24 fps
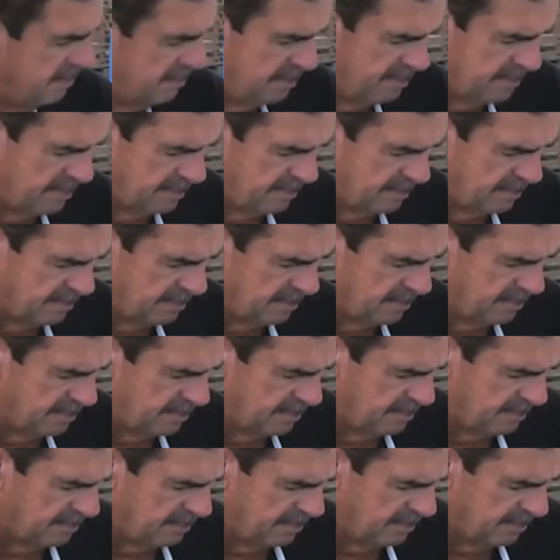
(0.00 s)

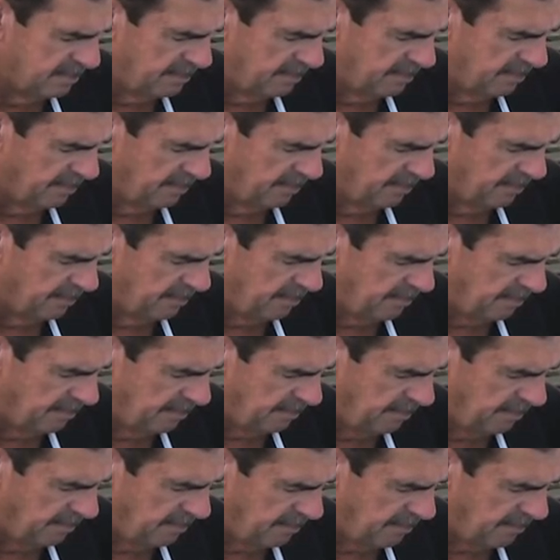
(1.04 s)

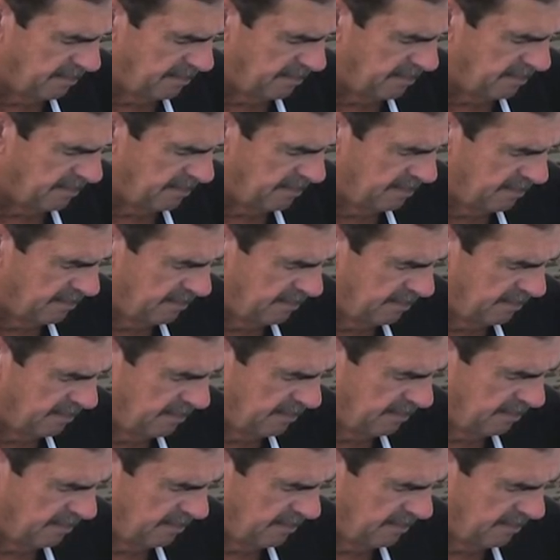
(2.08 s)

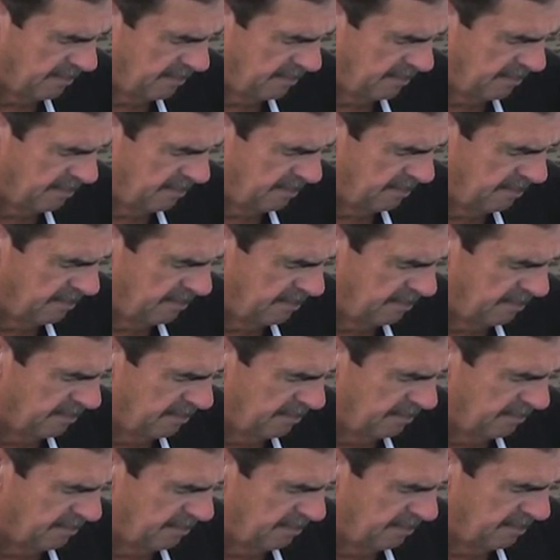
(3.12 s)

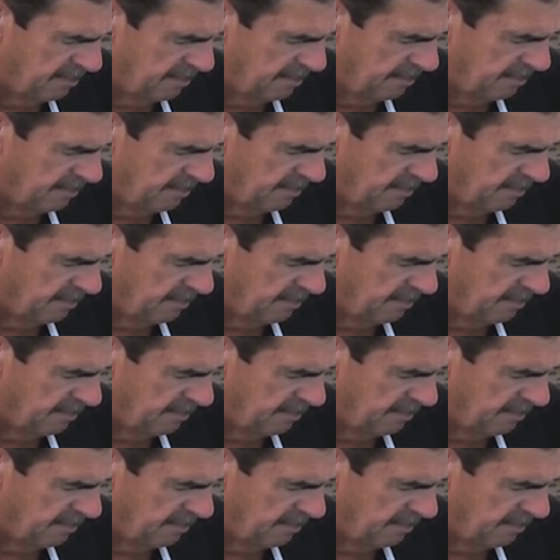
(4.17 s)
(not speaking)